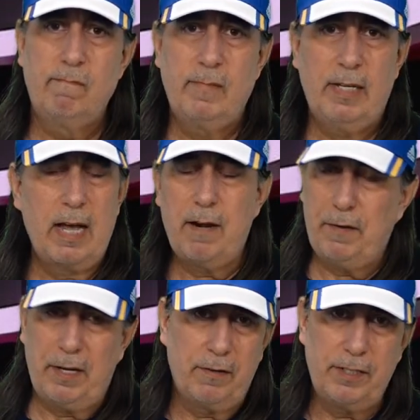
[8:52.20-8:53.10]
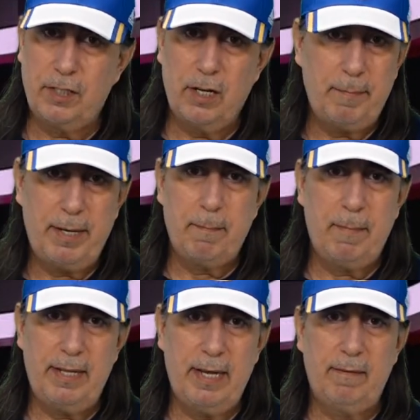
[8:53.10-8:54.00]
You got to figure he's going to be up
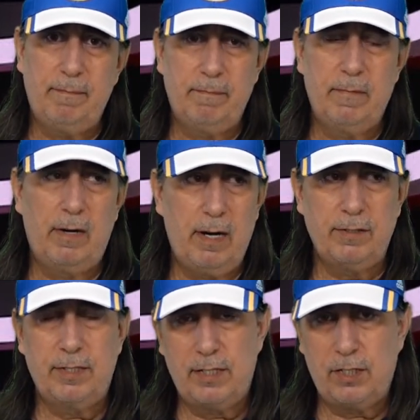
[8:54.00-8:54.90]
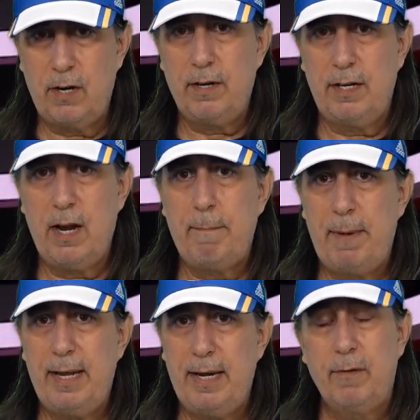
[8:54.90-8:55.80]
by then, or else it's starting to not
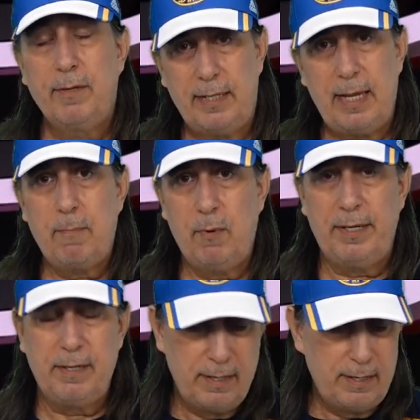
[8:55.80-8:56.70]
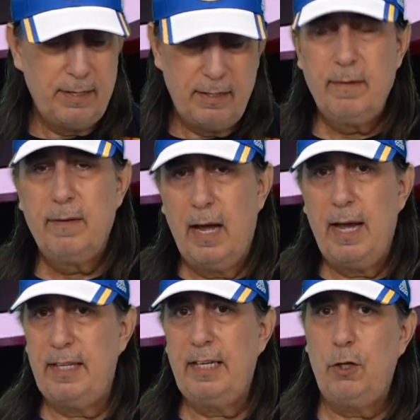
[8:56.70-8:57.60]
pan out at that point.
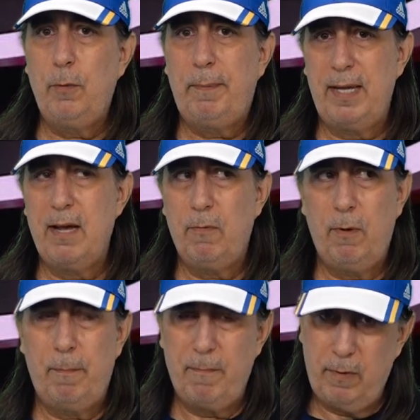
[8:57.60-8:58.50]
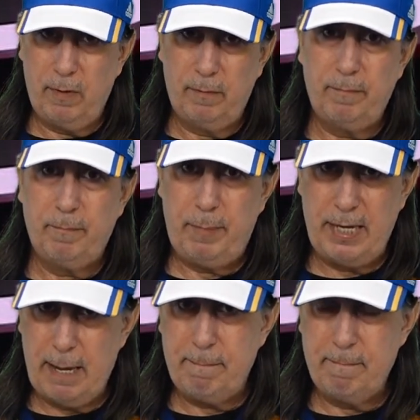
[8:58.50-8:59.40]
I think UPL will
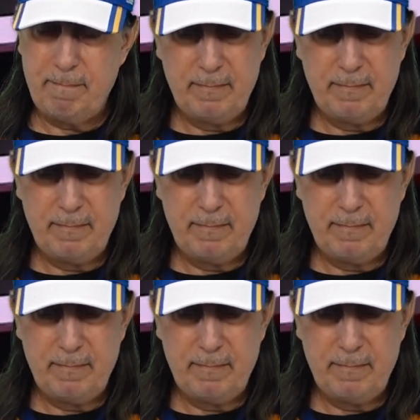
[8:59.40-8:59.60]
be up.